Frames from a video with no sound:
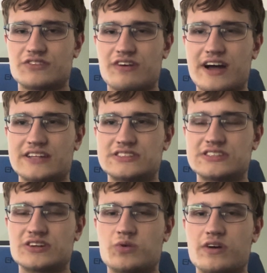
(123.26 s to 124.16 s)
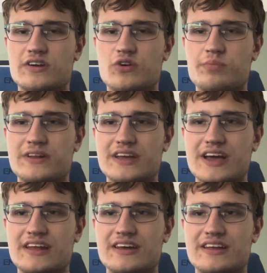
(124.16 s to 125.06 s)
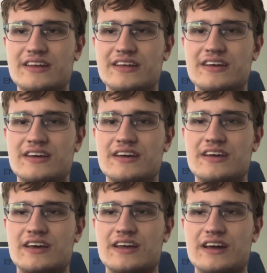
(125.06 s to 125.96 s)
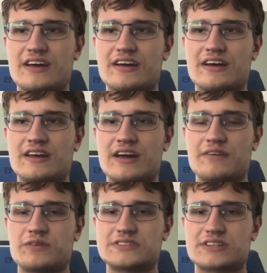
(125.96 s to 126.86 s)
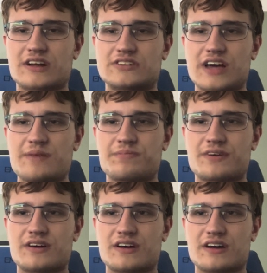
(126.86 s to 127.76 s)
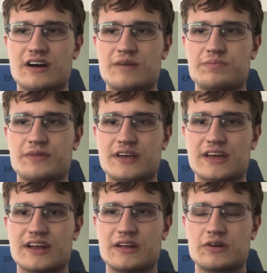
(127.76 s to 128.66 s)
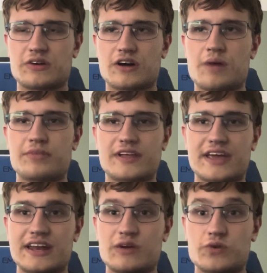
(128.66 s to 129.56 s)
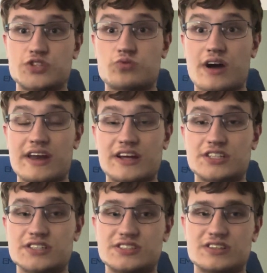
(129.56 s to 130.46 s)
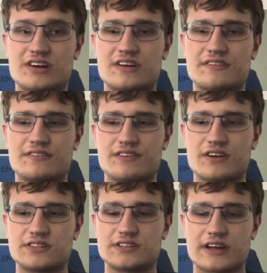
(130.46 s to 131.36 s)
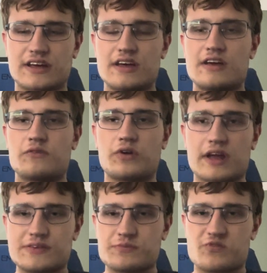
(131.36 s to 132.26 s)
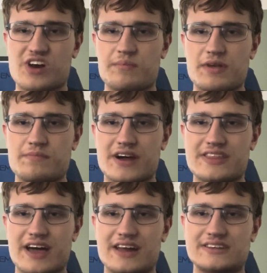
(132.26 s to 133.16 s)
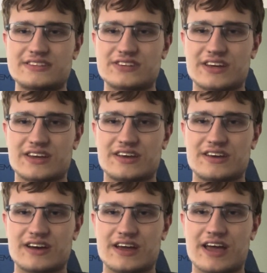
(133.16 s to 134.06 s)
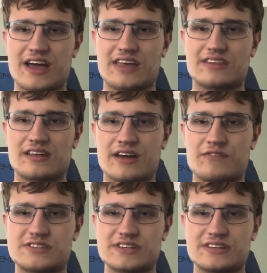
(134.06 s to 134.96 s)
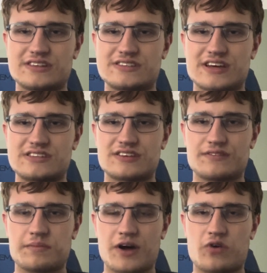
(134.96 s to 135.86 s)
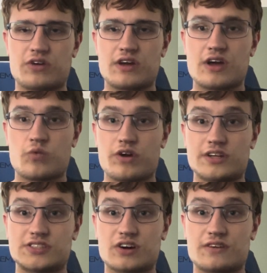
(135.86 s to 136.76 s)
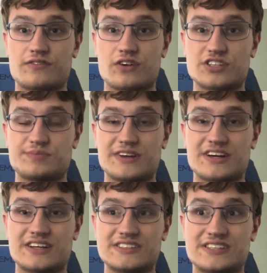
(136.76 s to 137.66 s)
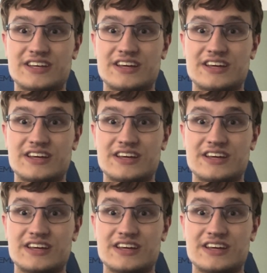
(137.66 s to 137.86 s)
rides still weren't open yet, and I was complicating which ride I should start first. Like, what I mean by that is, like, I was indecisive about where to start first because